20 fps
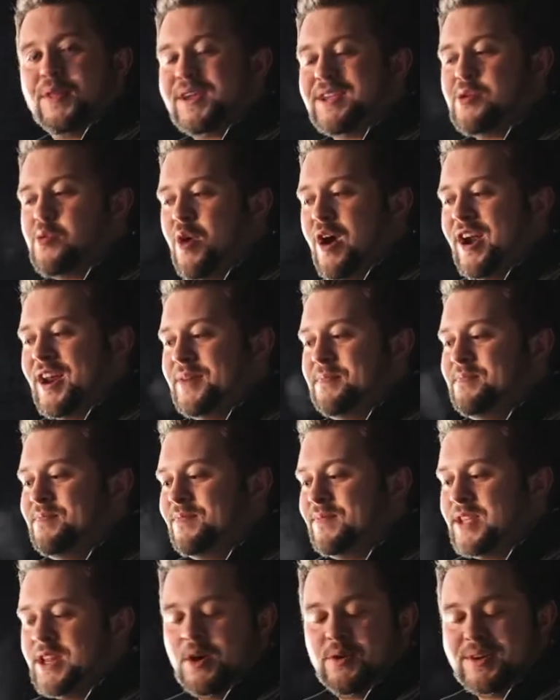think you want it,
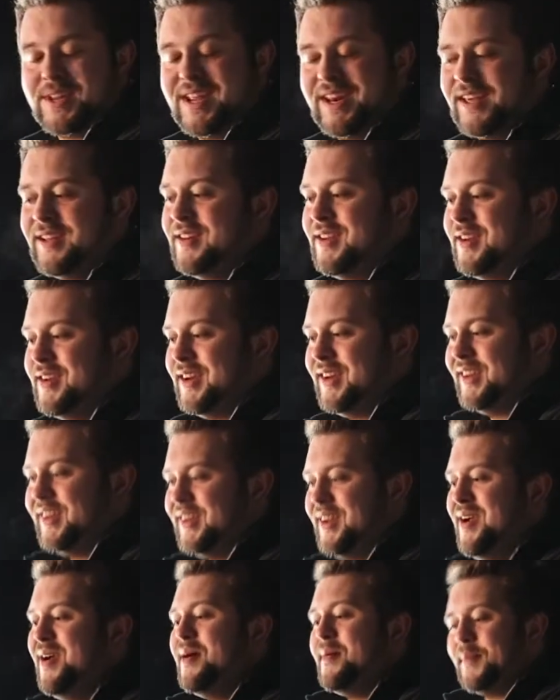you don't need it.
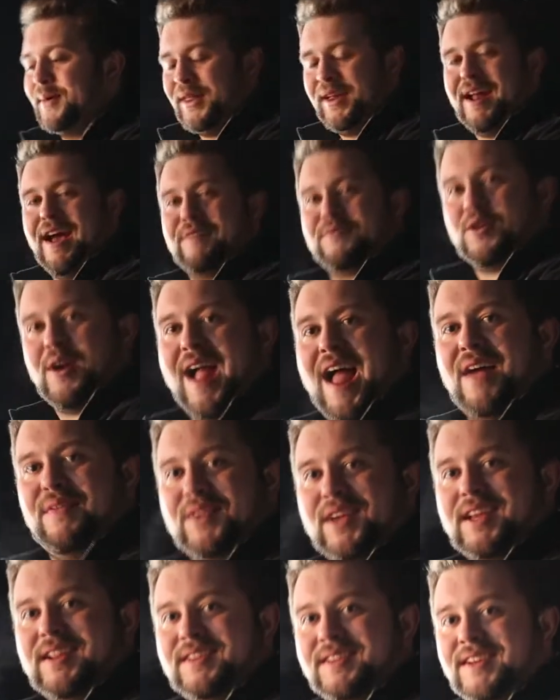But then after
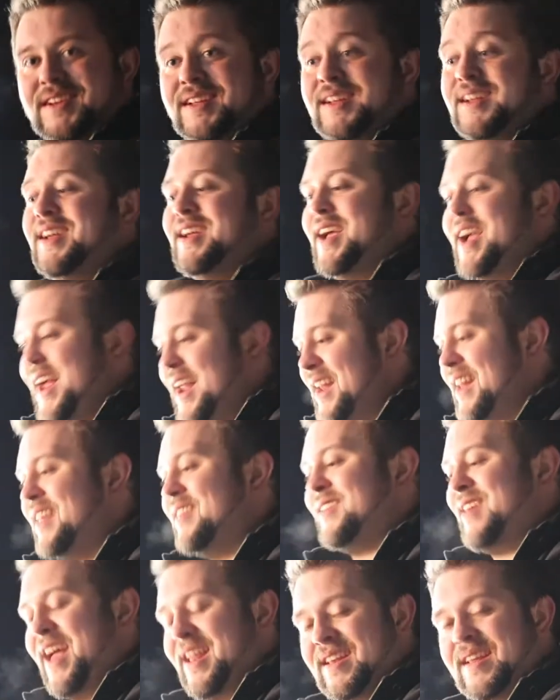having it,
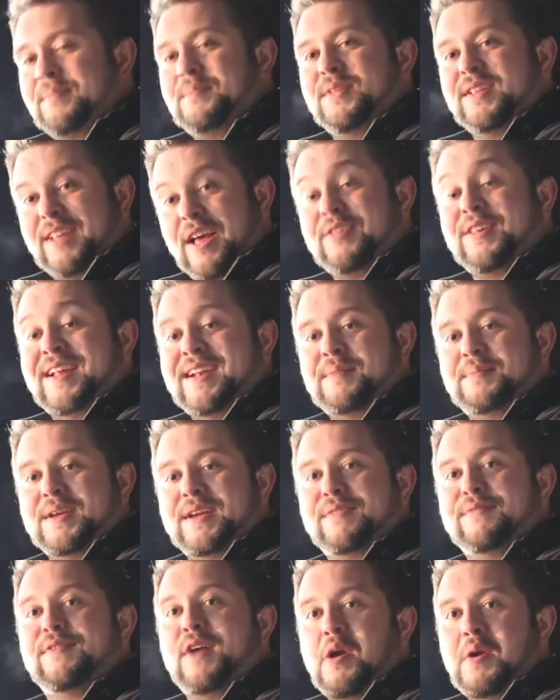it does end up
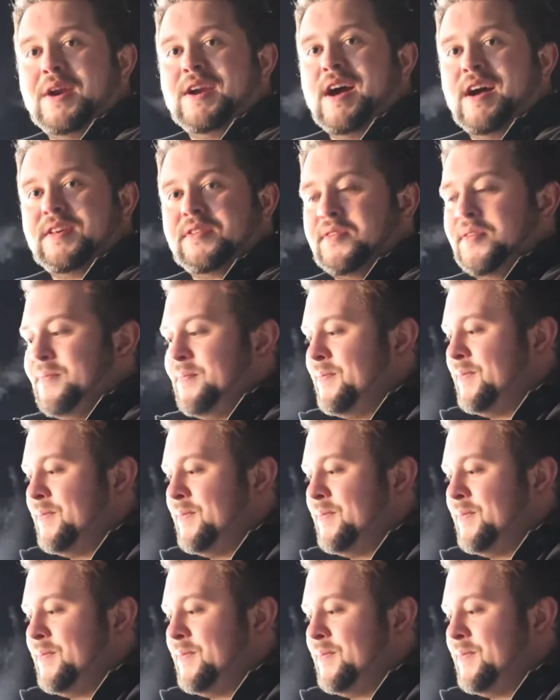being very nice.